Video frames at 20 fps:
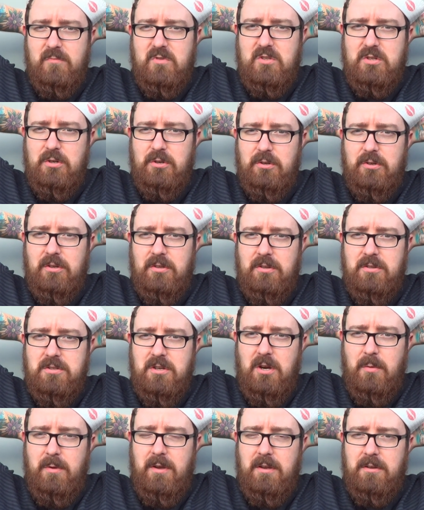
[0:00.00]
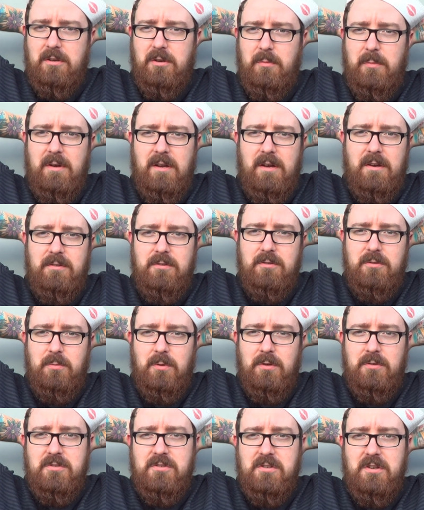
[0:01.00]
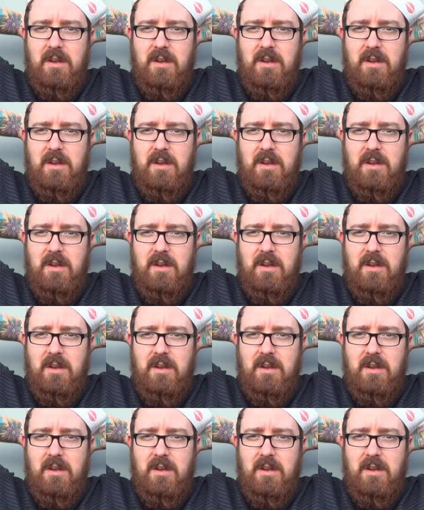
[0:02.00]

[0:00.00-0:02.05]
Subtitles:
Talking Tommy coming at you once